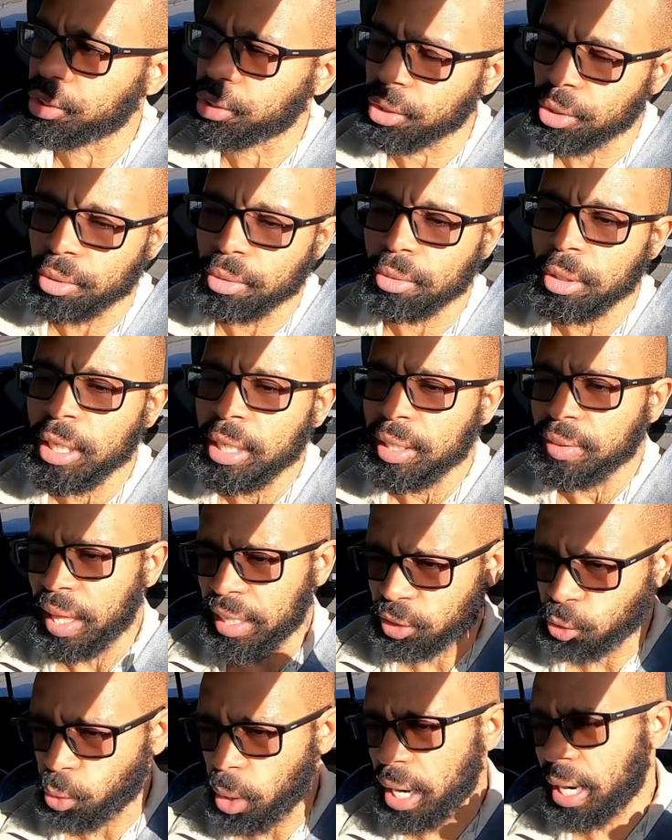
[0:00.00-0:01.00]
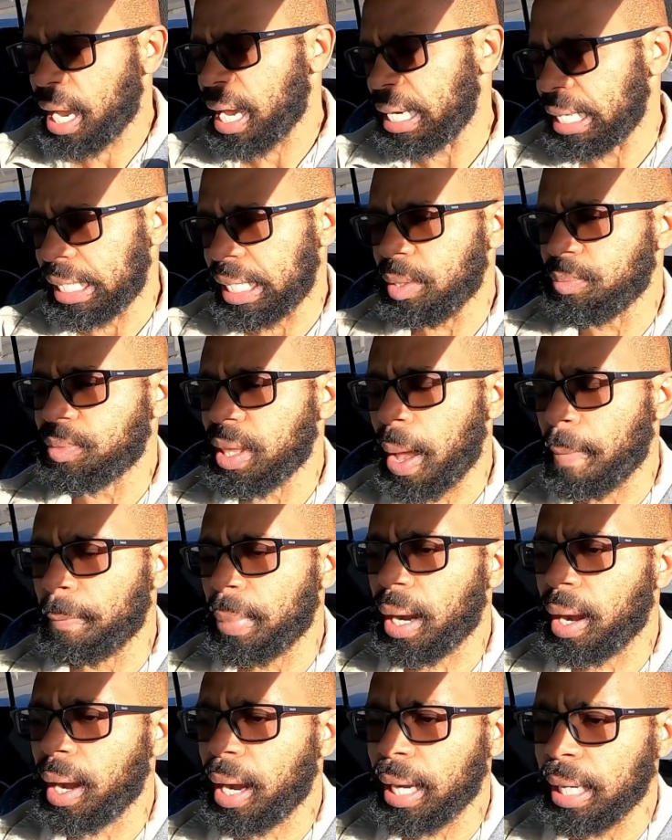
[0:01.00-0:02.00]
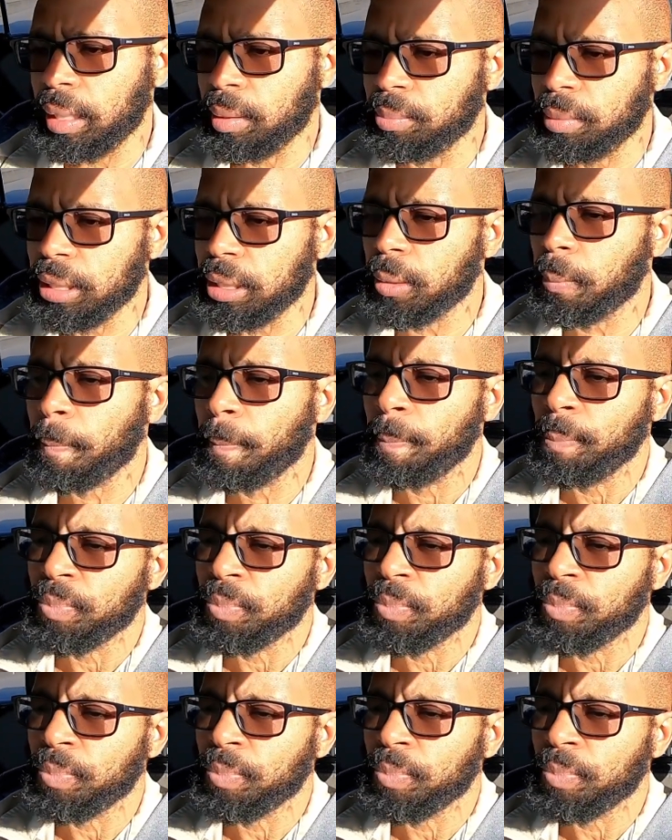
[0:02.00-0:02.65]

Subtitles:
So that's why I kind of keep that behind me.